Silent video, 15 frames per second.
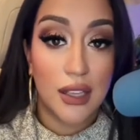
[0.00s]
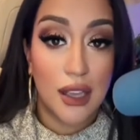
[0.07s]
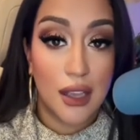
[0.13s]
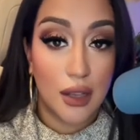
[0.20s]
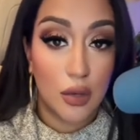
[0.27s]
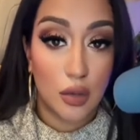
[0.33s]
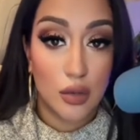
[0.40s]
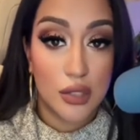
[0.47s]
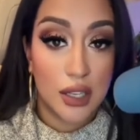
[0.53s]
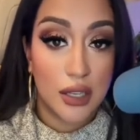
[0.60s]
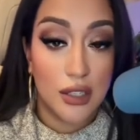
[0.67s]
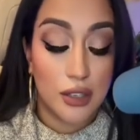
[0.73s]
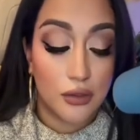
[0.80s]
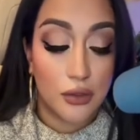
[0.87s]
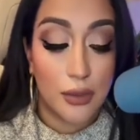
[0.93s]
and go take a
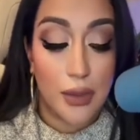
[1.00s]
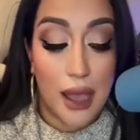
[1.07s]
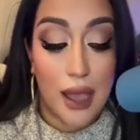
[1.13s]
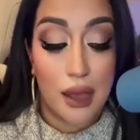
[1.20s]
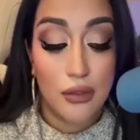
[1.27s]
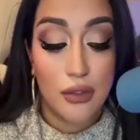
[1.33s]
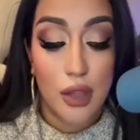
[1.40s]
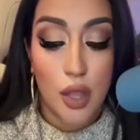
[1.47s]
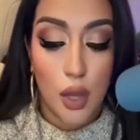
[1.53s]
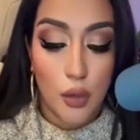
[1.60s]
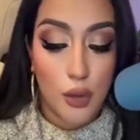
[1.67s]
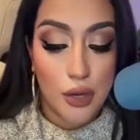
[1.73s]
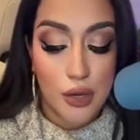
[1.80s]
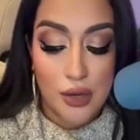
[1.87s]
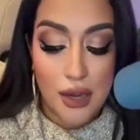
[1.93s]
different path
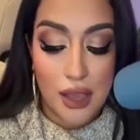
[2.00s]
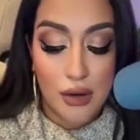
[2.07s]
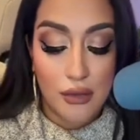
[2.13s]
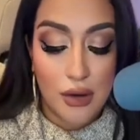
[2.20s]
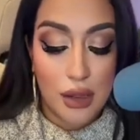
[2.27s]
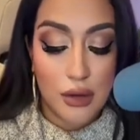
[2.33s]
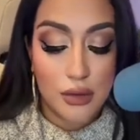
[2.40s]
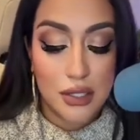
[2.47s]
where you're not around